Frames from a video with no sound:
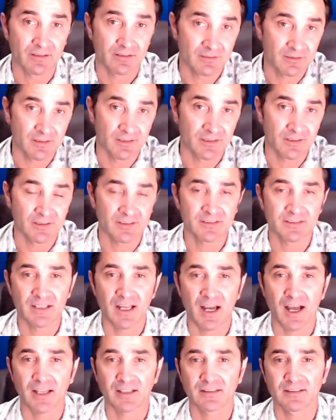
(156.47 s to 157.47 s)
it's
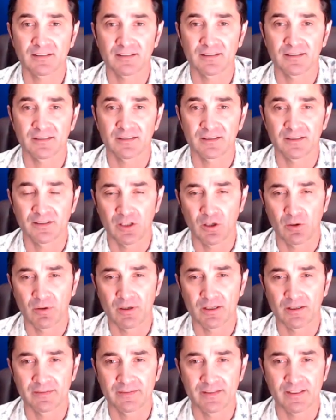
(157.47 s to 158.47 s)
not uh, you know
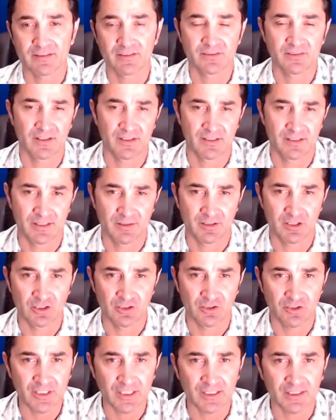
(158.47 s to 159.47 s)
uh, necessarily a good
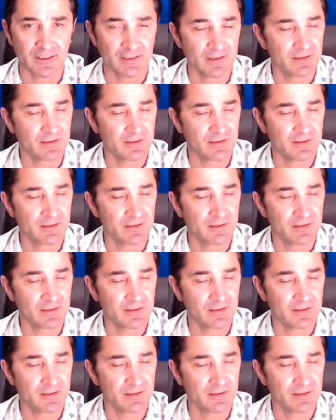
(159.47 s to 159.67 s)
thing.